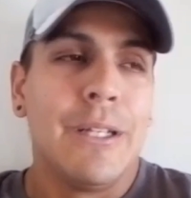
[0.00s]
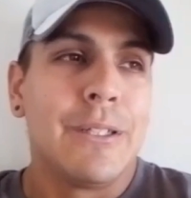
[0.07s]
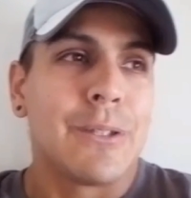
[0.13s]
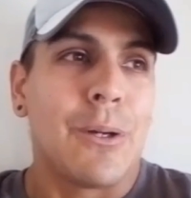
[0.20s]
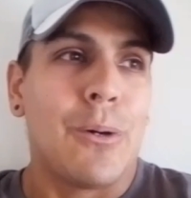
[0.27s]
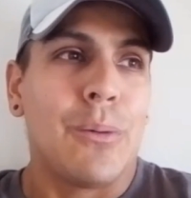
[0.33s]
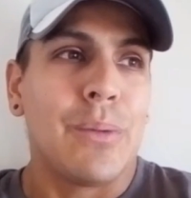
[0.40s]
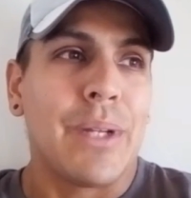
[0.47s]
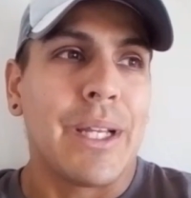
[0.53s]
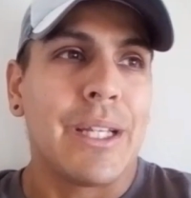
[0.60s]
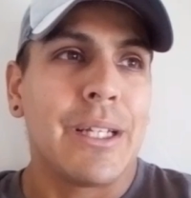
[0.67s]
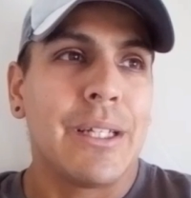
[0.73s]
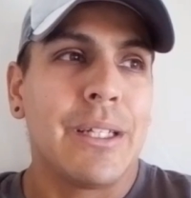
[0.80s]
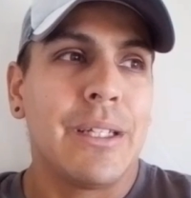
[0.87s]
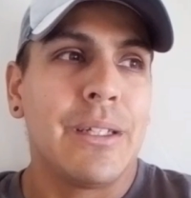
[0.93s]
So I'm
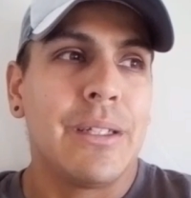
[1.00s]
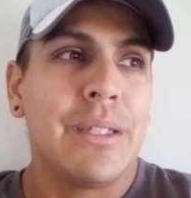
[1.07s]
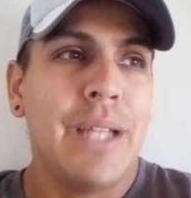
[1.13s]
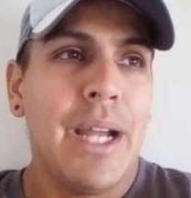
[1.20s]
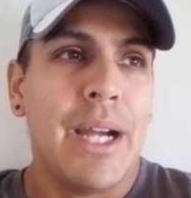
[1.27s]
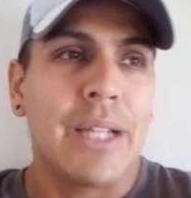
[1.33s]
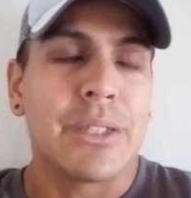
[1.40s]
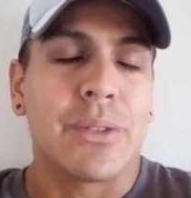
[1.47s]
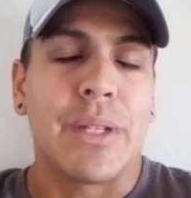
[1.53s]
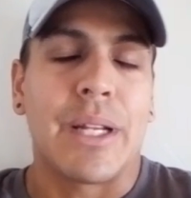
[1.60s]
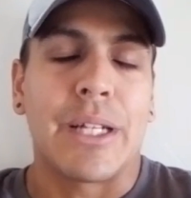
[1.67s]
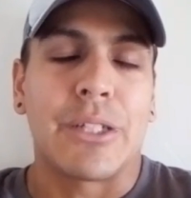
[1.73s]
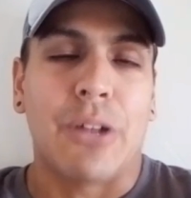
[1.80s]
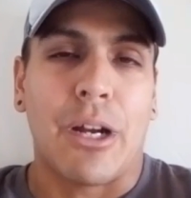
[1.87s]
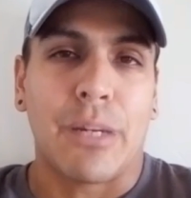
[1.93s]
like, yeah. So then
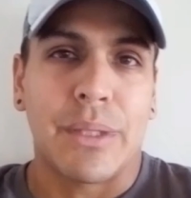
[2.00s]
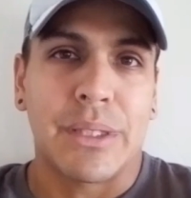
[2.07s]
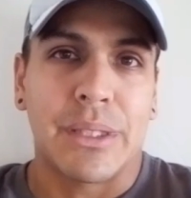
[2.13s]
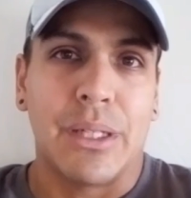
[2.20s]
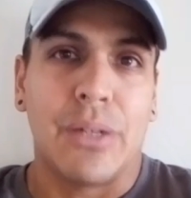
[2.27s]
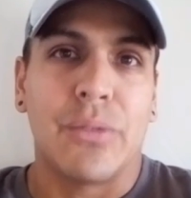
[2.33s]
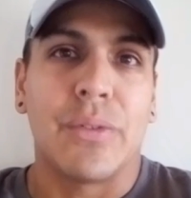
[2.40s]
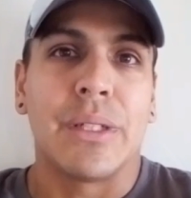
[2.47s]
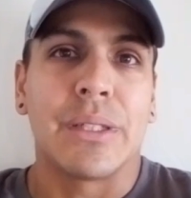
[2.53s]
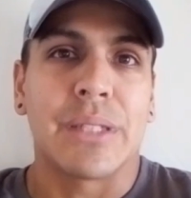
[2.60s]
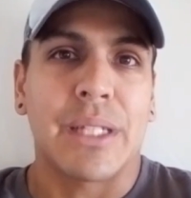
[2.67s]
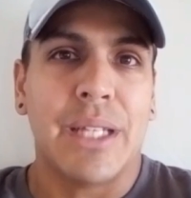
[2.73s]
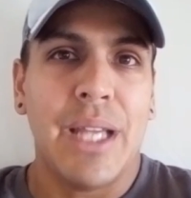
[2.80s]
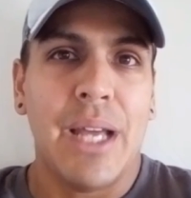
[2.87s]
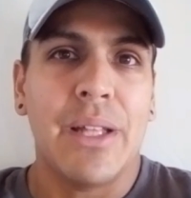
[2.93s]
I talked to myself and it's
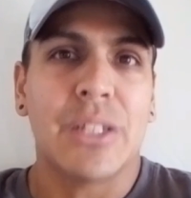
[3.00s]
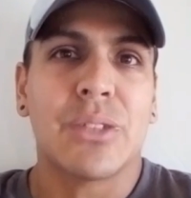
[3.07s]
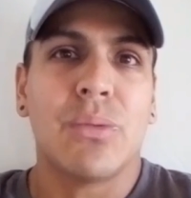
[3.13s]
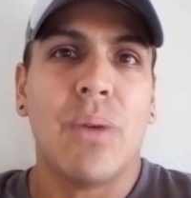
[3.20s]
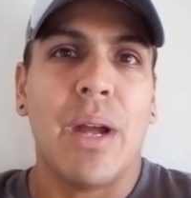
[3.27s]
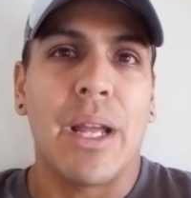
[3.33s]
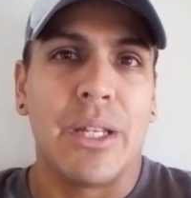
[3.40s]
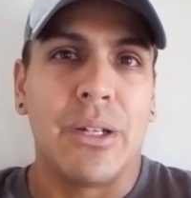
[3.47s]
like, yeah, that's right.